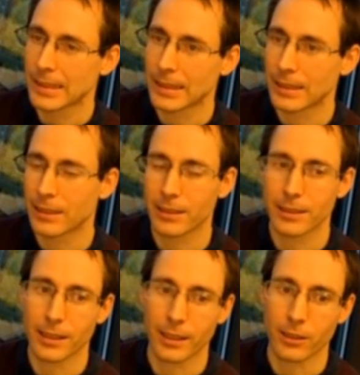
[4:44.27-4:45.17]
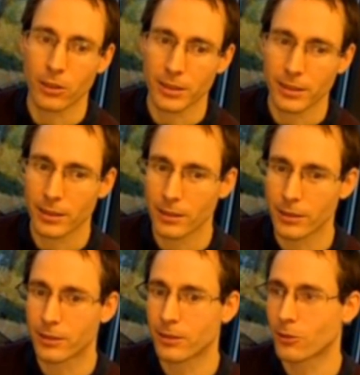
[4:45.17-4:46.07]
And I
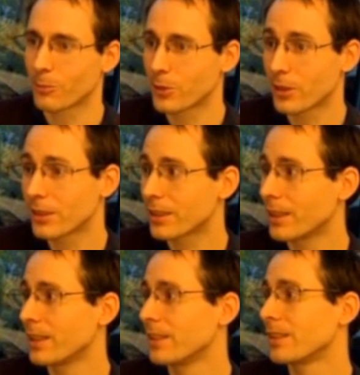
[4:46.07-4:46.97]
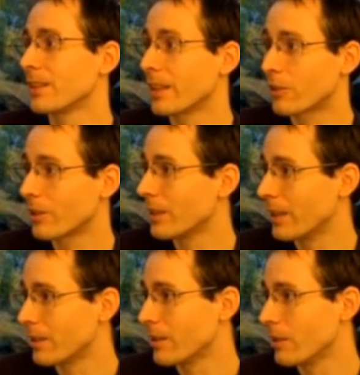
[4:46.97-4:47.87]
considered computer science,
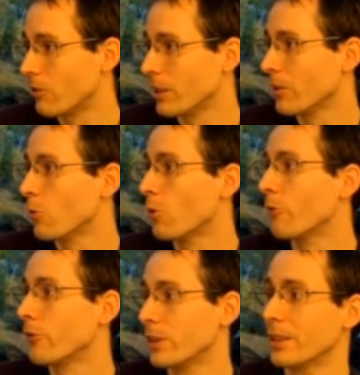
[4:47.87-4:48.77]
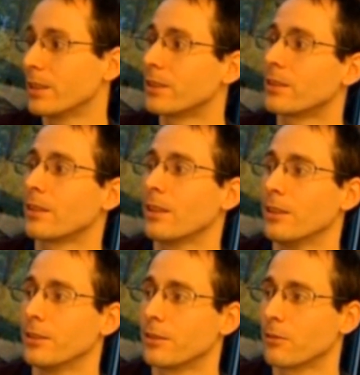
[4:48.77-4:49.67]
electrical engineering, or physics
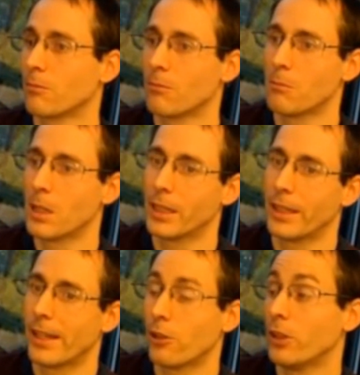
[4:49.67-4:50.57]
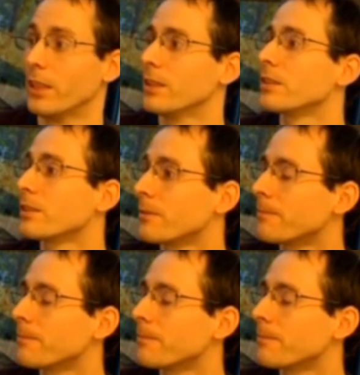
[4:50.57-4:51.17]
as my areas.